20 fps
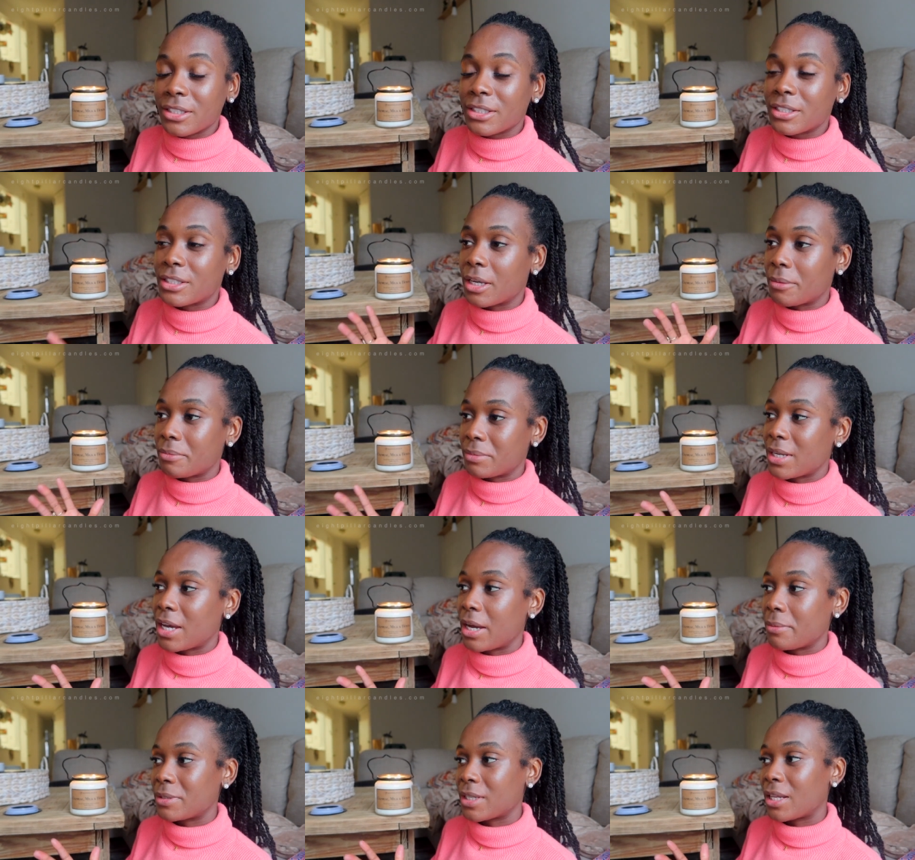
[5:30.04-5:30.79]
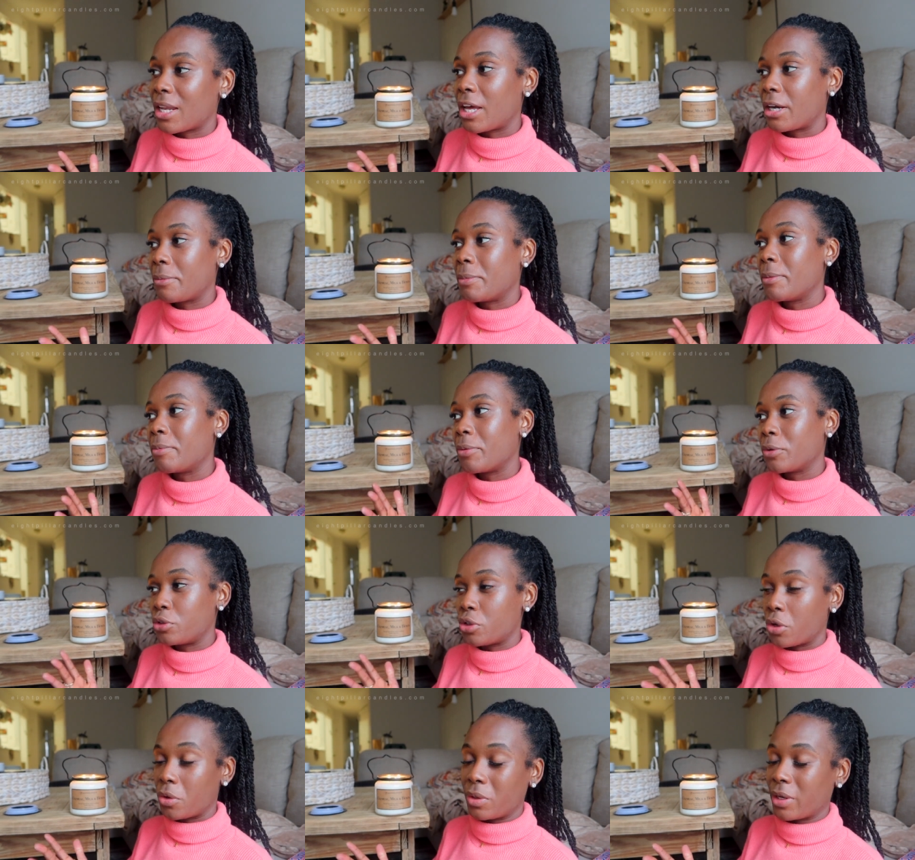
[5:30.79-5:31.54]
Sometimes a lot of
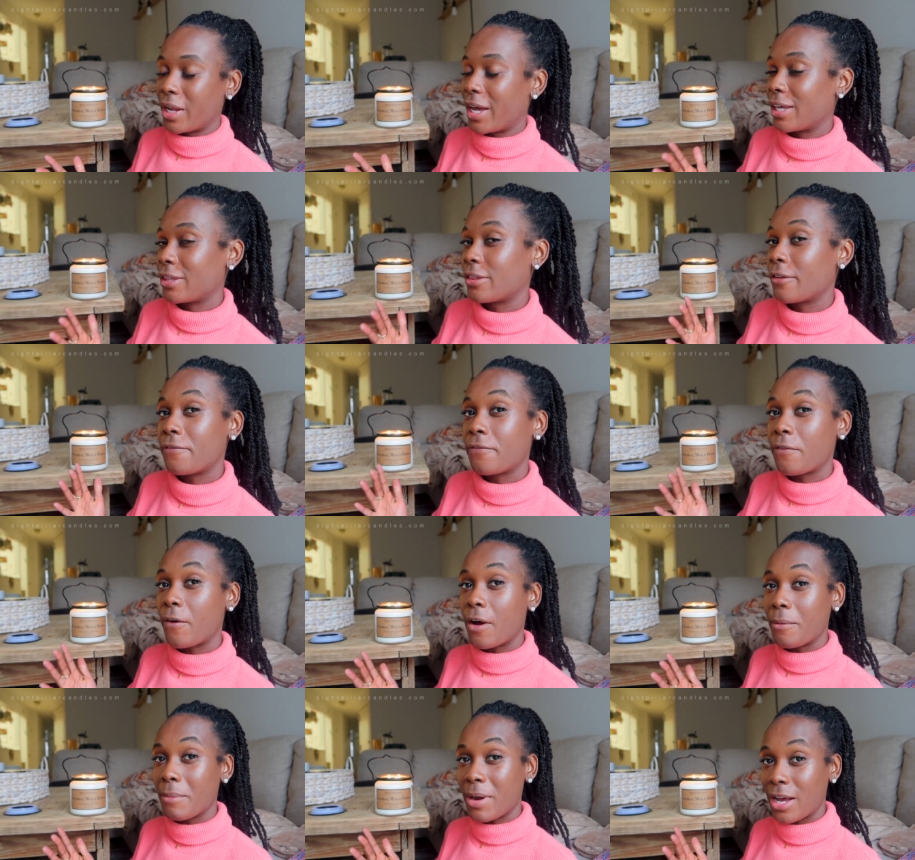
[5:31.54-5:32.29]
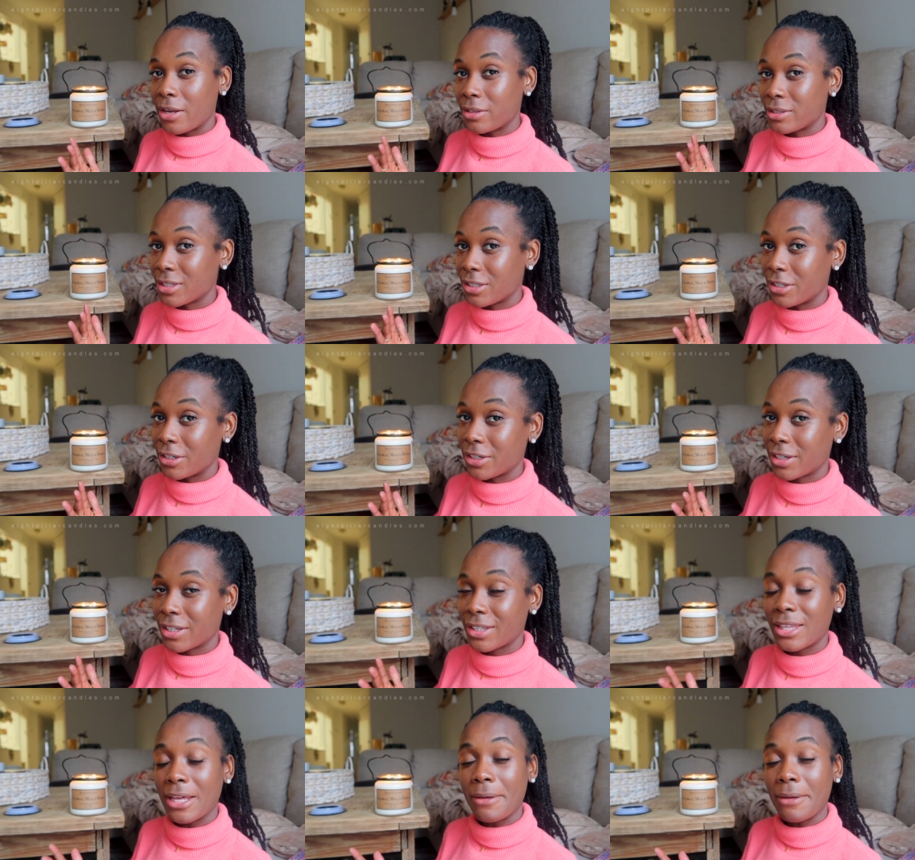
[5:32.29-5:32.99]
people don't like the farmhouse look.